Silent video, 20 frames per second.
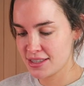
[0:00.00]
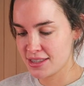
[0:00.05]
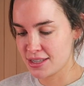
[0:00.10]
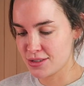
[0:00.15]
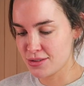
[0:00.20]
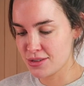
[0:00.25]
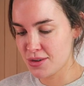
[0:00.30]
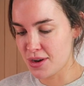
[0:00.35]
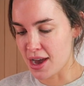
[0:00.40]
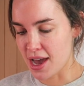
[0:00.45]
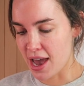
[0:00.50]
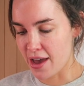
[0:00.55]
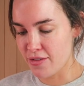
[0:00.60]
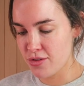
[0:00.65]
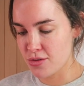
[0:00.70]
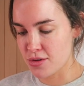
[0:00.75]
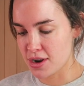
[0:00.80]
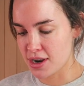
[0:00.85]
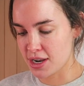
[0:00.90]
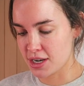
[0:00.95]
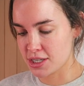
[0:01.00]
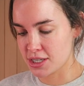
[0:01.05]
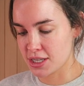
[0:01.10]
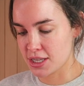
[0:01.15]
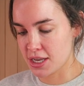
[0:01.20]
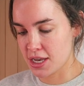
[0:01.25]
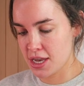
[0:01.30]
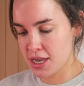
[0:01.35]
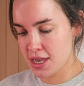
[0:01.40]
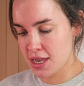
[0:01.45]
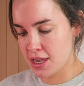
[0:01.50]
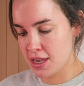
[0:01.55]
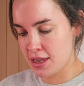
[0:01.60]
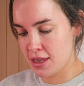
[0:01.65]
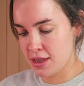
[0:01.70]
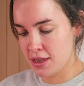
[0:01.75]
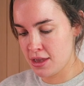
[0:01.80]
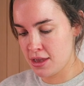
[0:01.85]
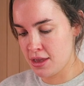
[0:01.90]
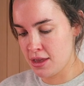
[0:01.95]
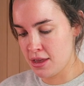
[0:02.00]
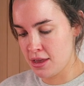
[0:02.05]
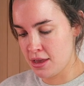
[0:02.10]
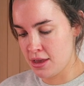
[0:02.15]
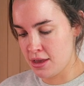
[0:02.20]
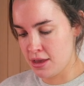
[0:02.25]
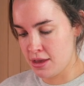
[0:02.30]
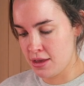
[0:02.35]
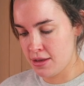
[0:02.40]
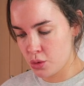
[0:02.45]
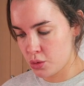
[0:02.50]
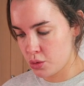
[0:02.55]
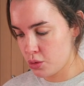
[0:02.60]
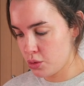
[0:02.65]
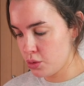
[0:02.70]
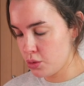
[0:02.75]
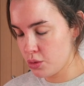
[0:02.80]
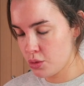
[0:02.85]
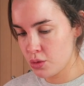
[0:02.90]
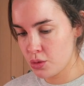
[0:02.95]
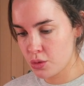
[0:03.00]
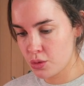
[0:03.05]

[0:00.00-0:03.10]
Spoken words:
This one's quite a heavy one, actually. Ooh,